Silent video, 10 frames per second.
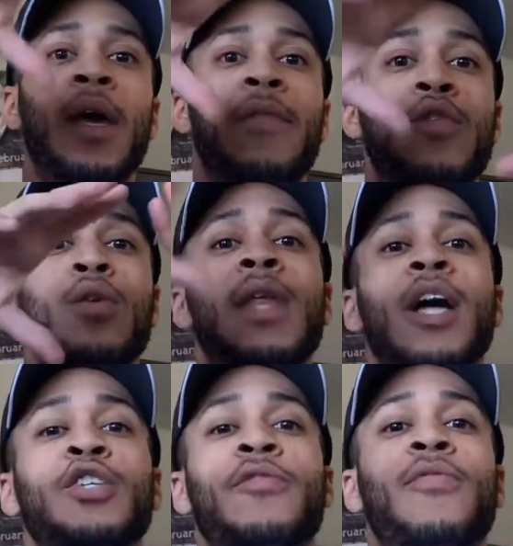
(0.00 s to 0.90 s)
And then you can
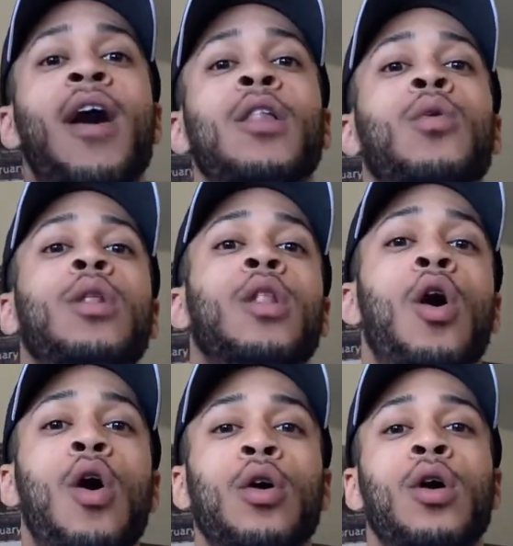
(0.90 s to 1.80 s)
actually follow
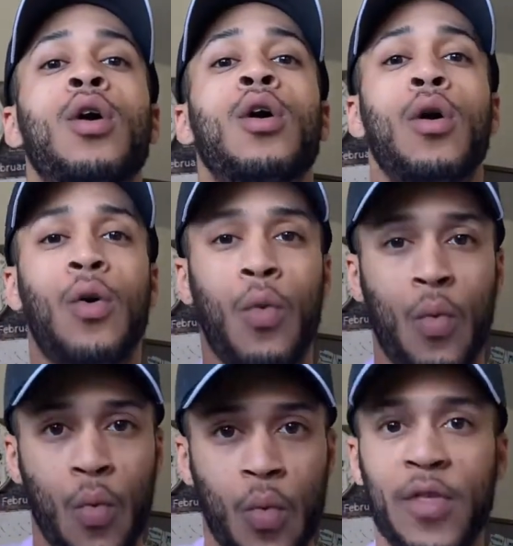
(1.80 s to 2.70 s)

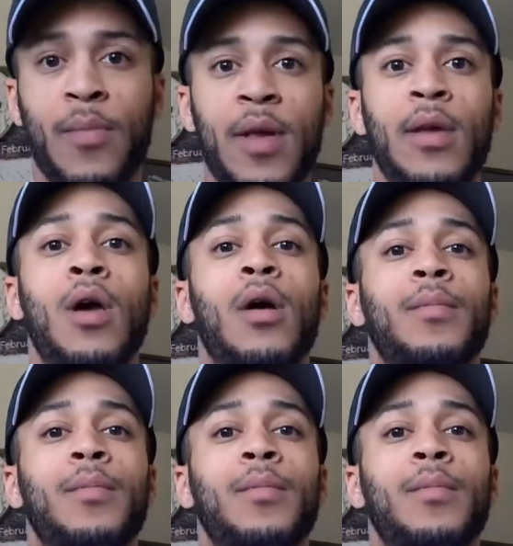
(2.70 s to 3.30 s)
along with me